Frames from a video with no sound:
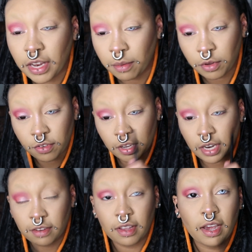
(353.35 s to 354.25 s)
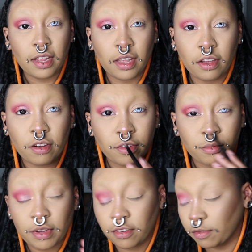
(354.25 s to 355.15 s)
and I'm using it as a highlight on the
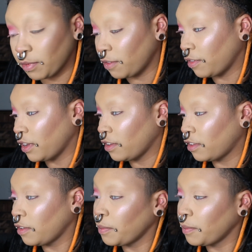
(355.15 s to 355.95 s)
rest of my face.